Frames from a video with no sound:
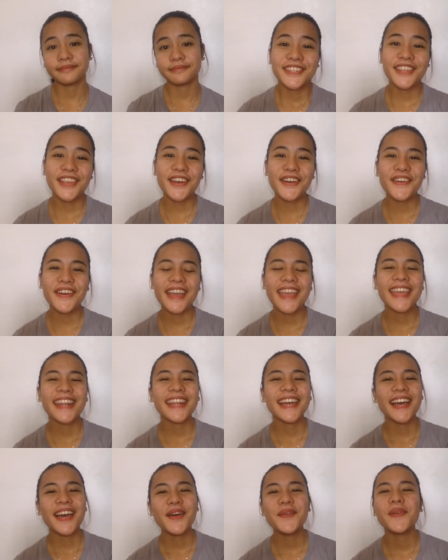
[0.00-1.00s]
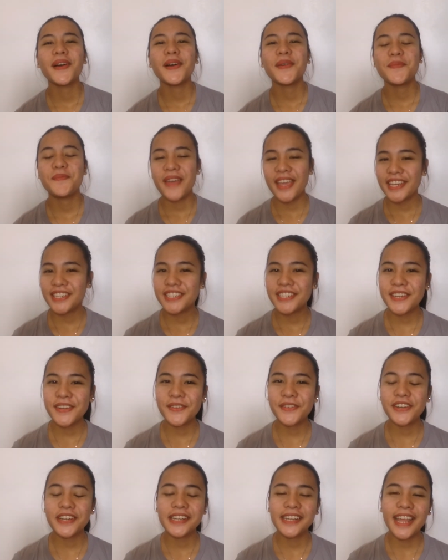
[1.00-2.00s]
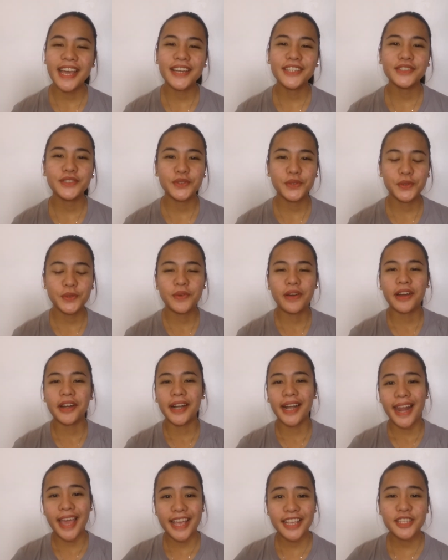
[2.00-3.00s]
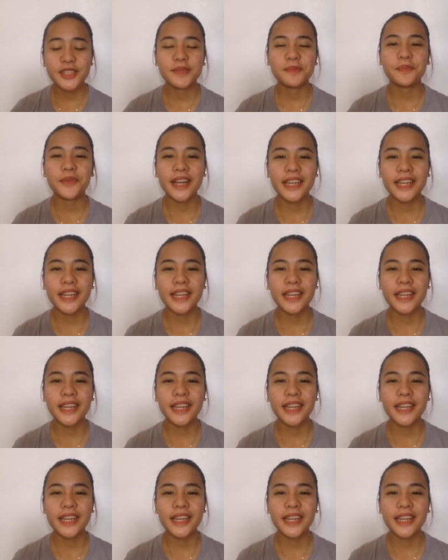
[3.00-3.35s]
So, ayan na nga mga beshi. We're down to our last